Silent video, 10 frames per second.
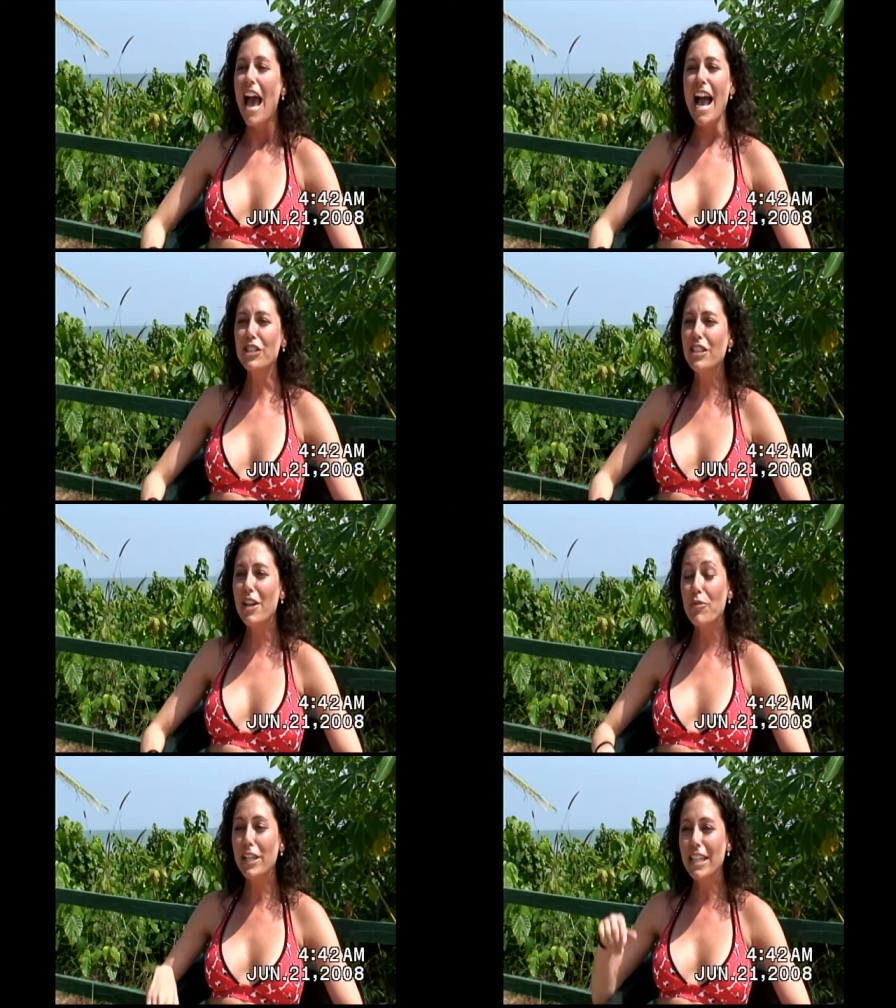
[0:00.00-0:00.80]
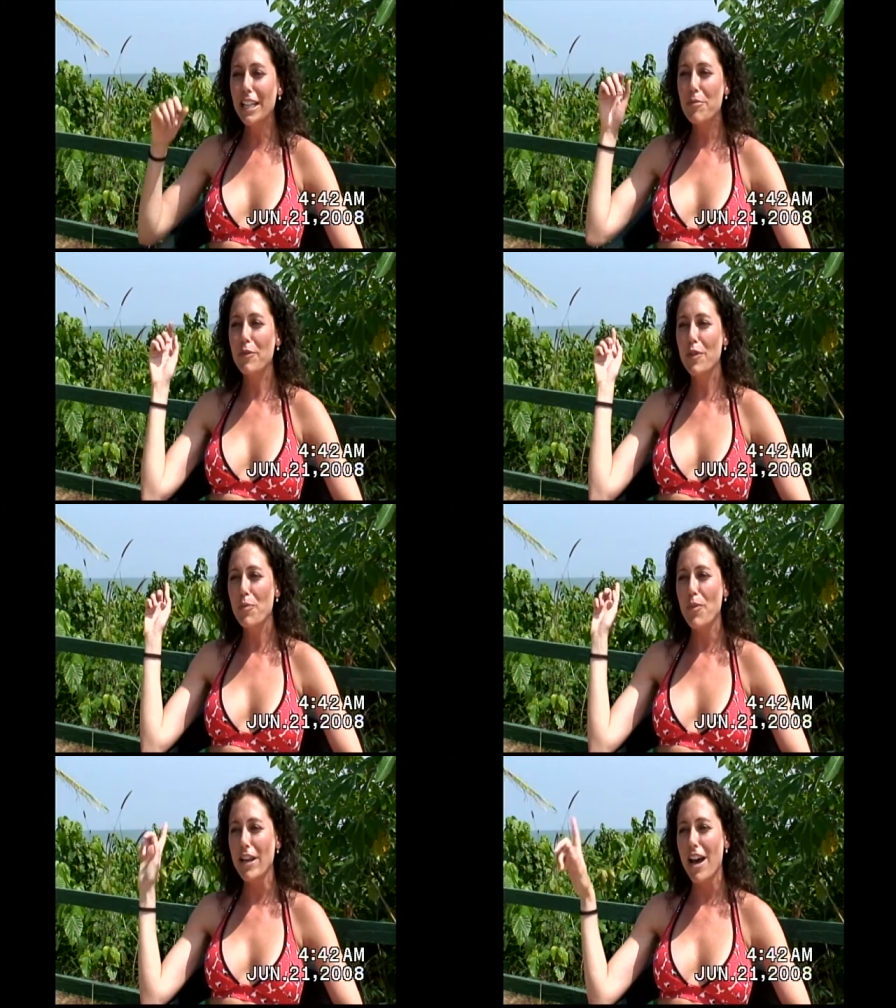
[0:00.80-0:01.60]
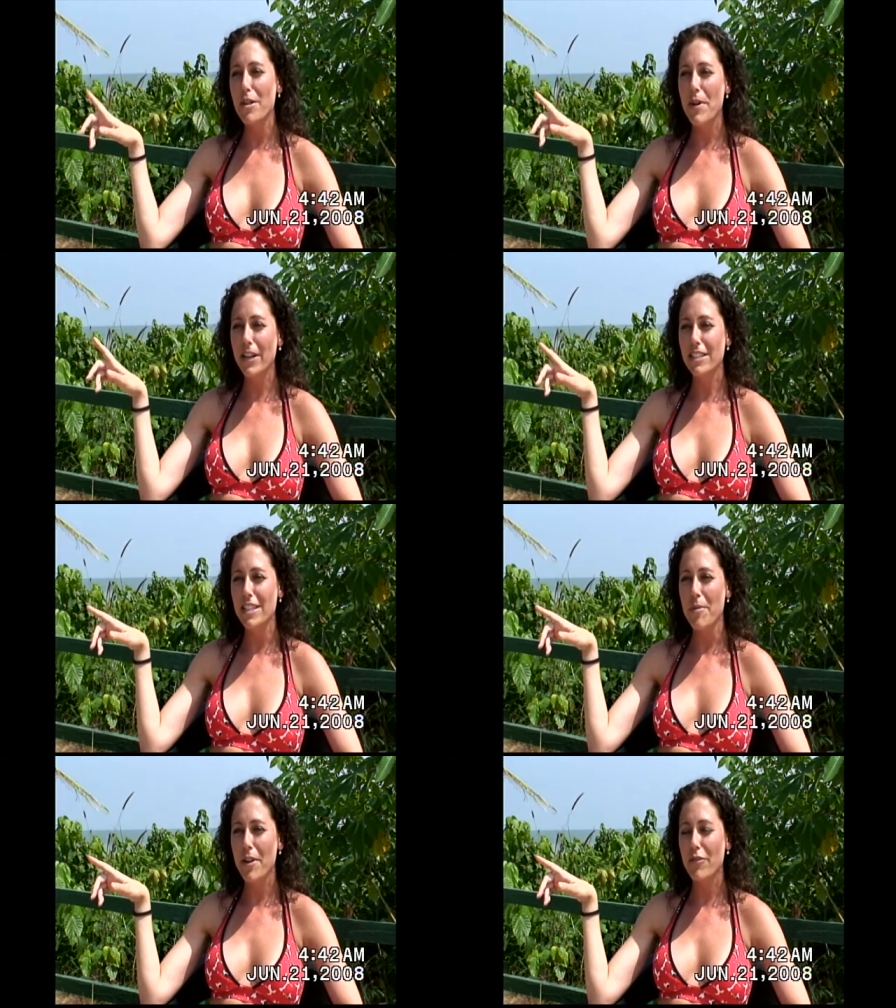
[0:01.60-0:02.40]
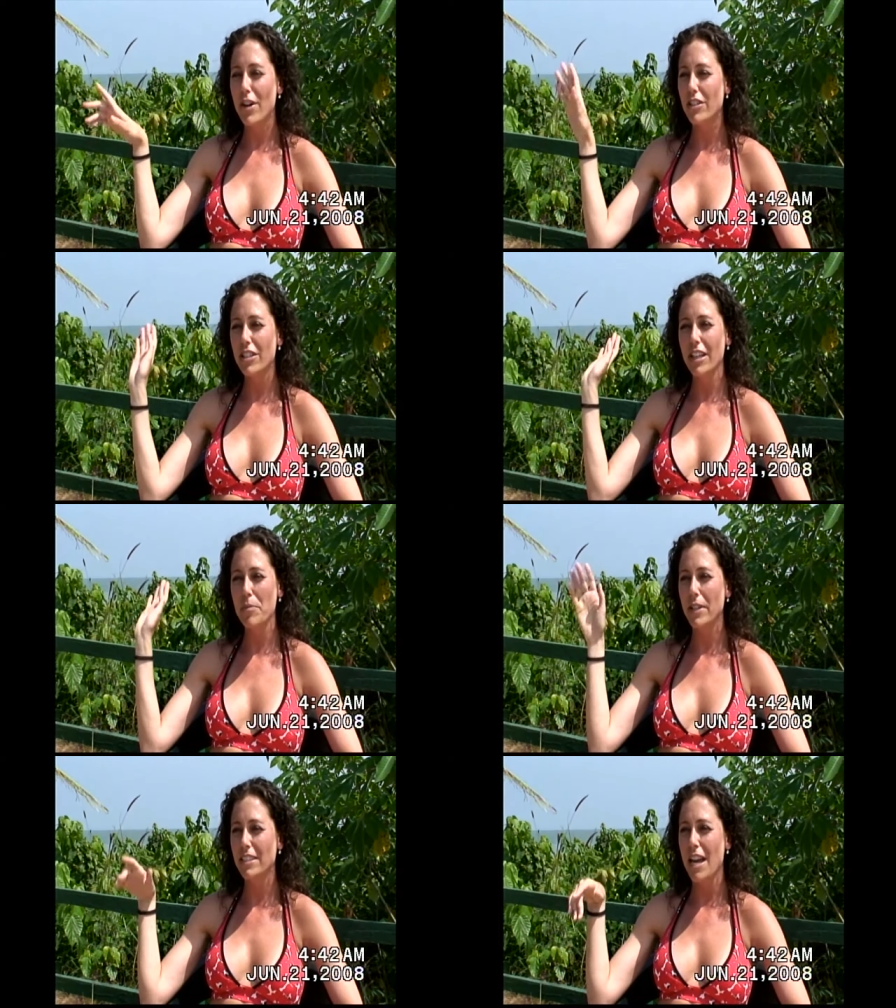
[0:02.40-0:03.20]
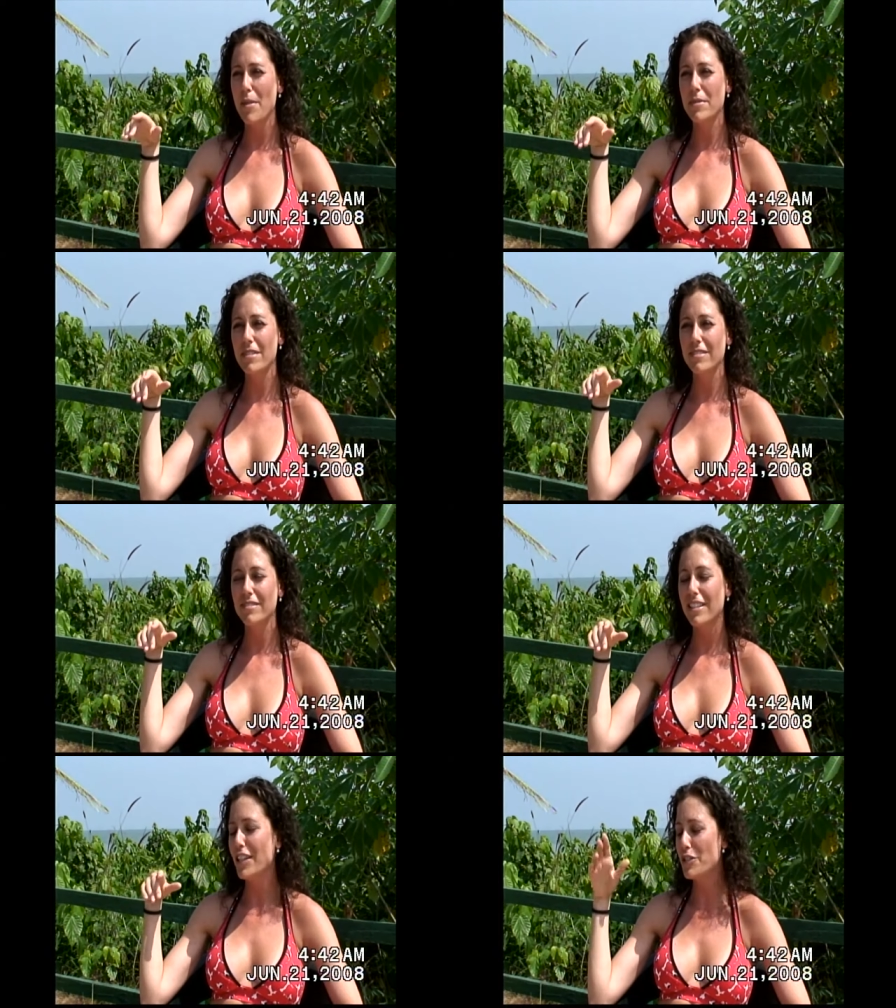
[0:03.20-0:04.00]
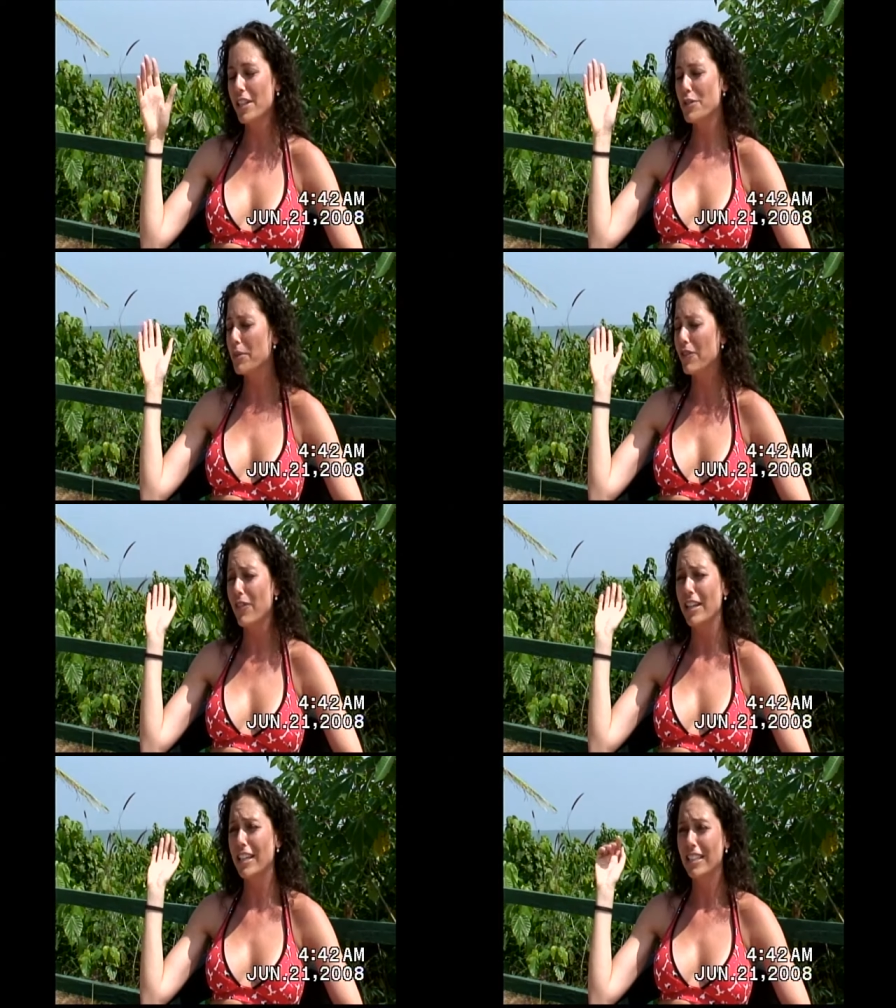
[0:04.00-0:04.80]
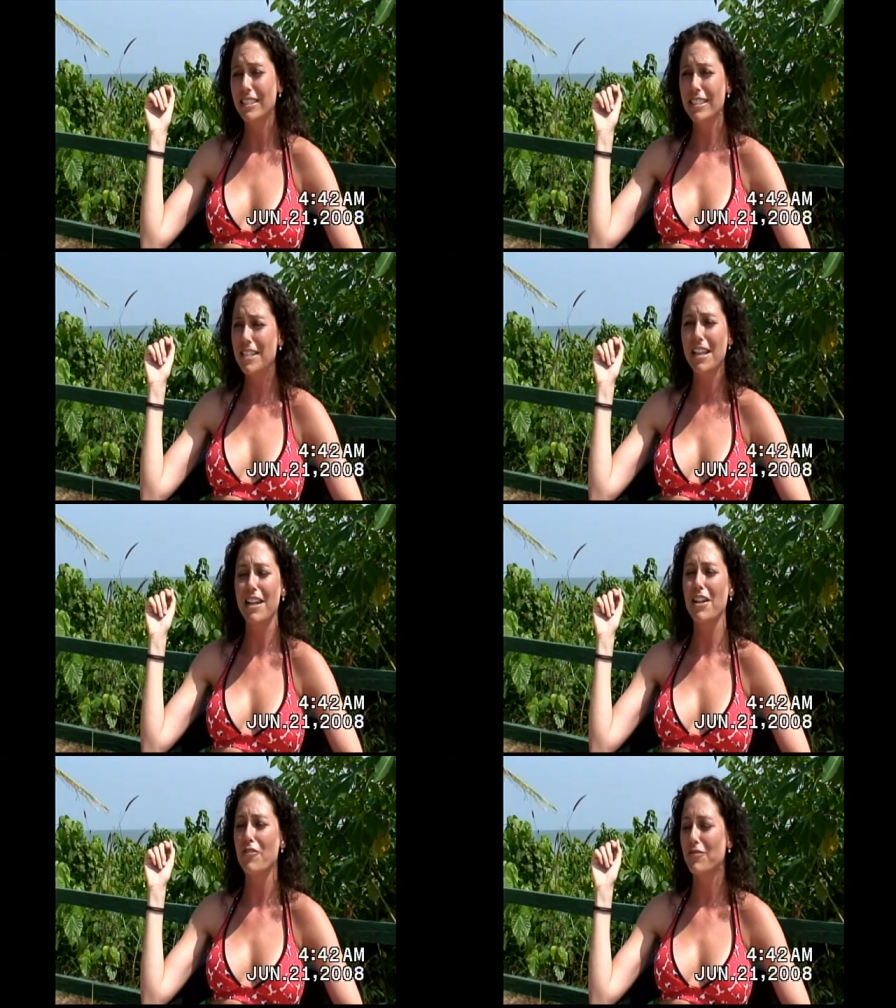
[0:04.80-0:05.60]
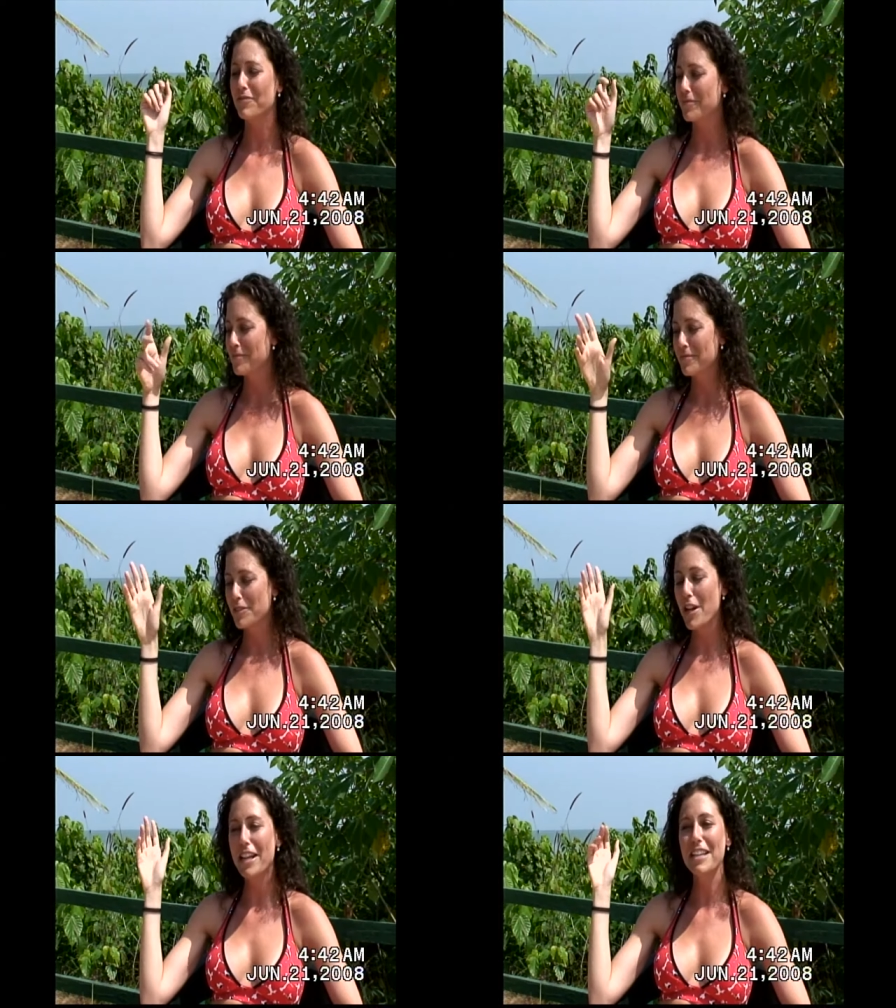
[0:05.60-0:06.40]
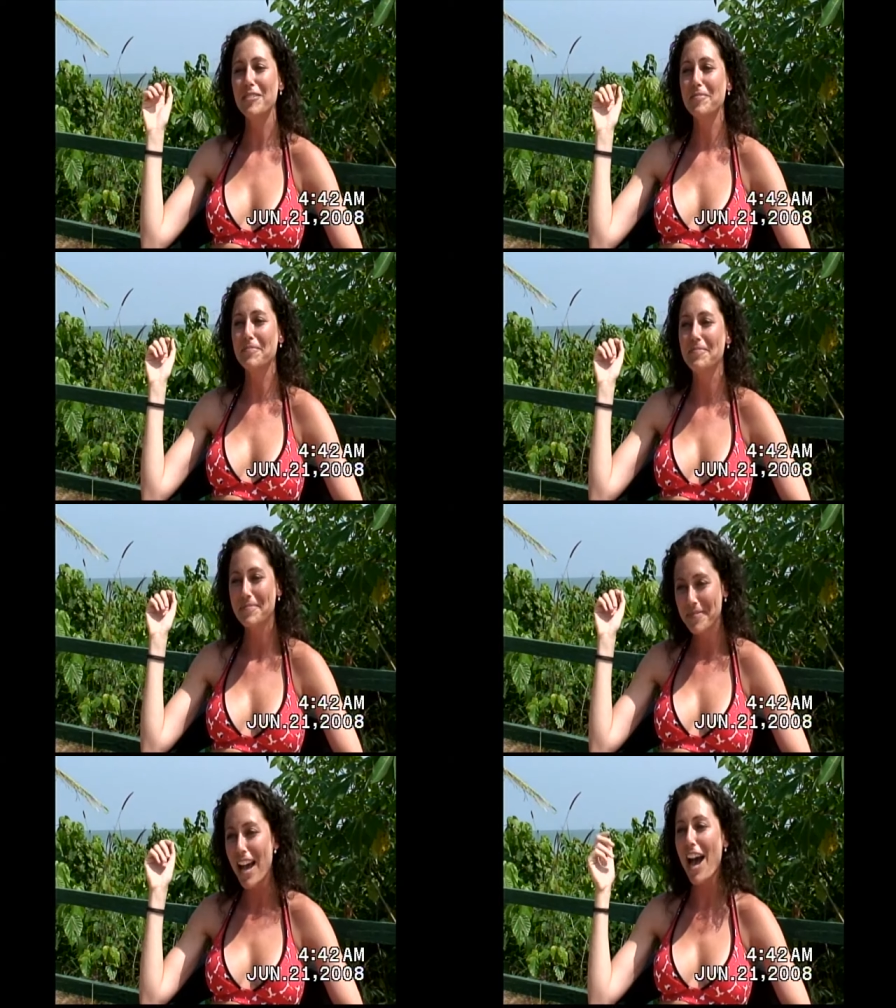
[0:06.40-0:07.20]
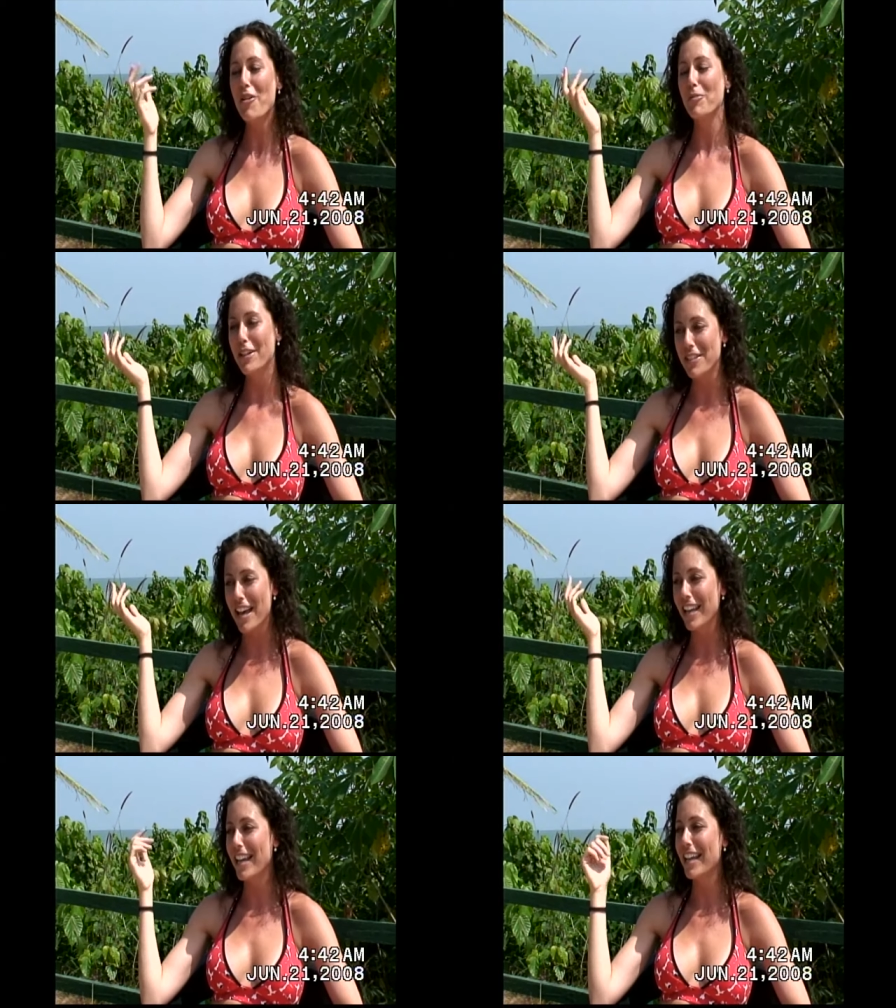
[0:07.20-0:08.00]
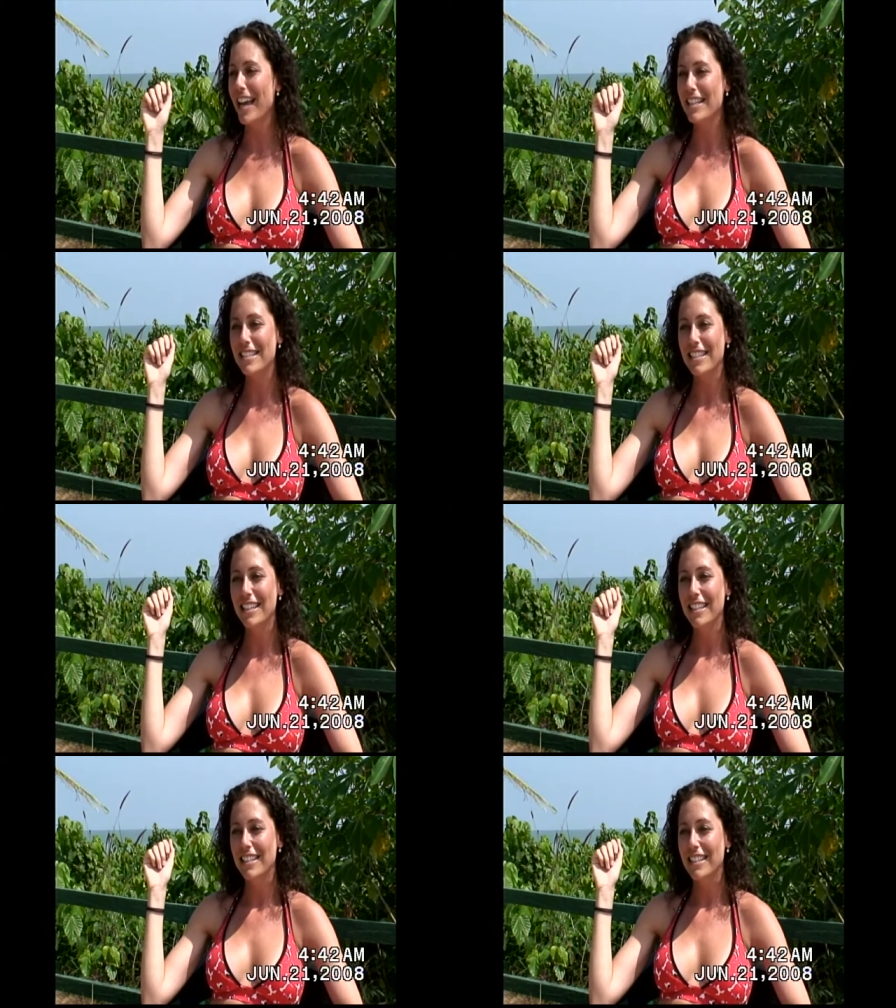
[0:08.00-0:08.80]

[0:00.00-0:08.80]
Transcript: Actually, I really like the movie Wet Hot American Summer. I've watched it like a million times. I just think it's really funny. It doesn't get enough credit. I would watch that again, I guess. Okay.